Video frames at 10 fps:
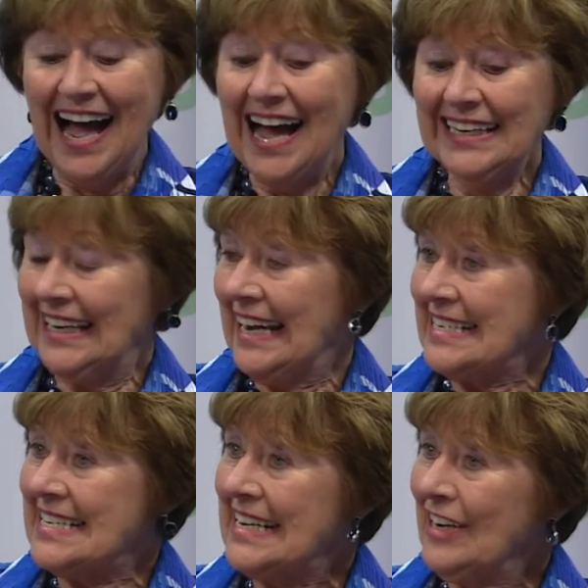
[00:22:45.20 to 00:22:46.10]
I'd like
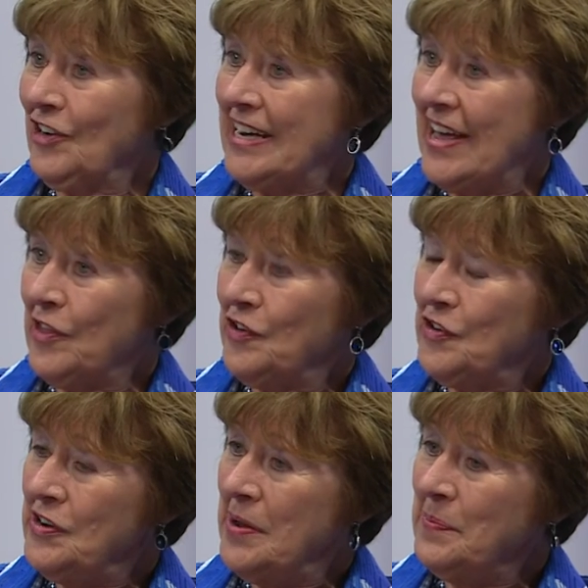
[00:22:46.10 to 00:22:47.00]
to hear another
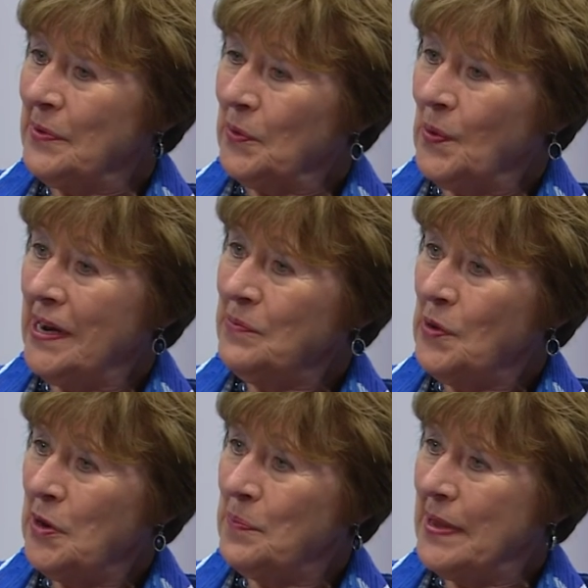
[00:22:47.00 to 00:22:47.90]
number. What
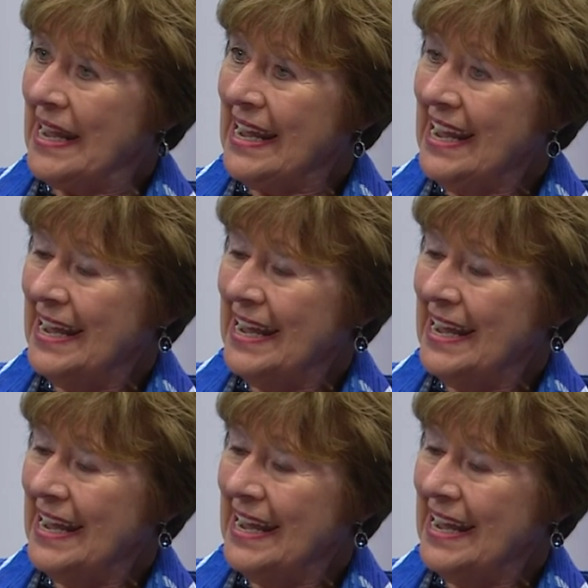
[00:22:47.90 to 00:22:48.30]
would it be?